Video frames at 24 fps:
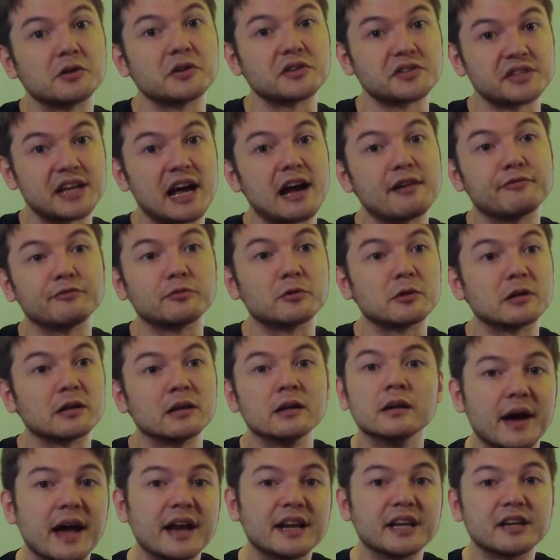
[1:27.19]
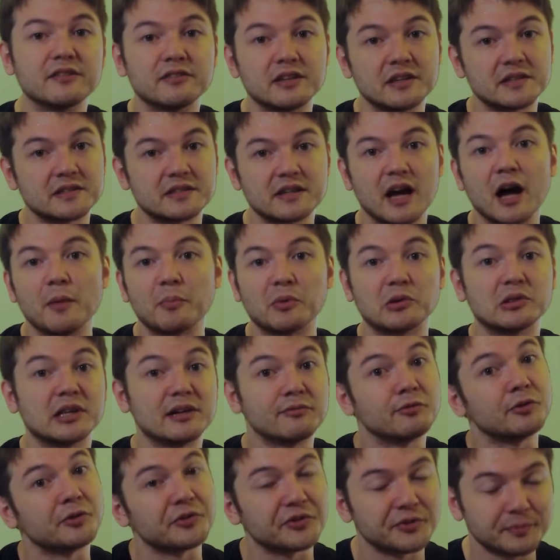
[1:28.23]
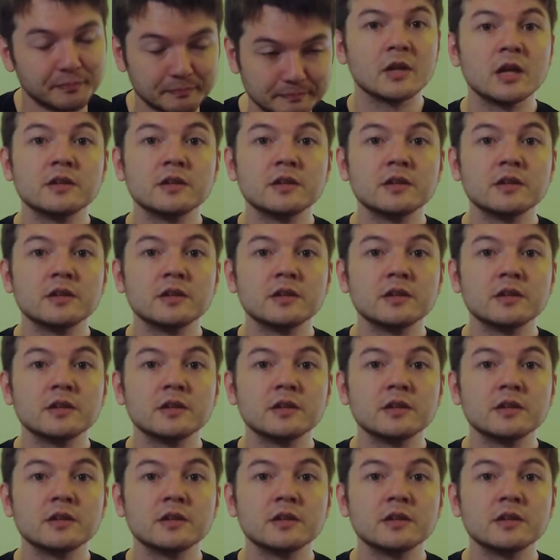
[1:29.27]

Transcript: or staff or any of these upper levels.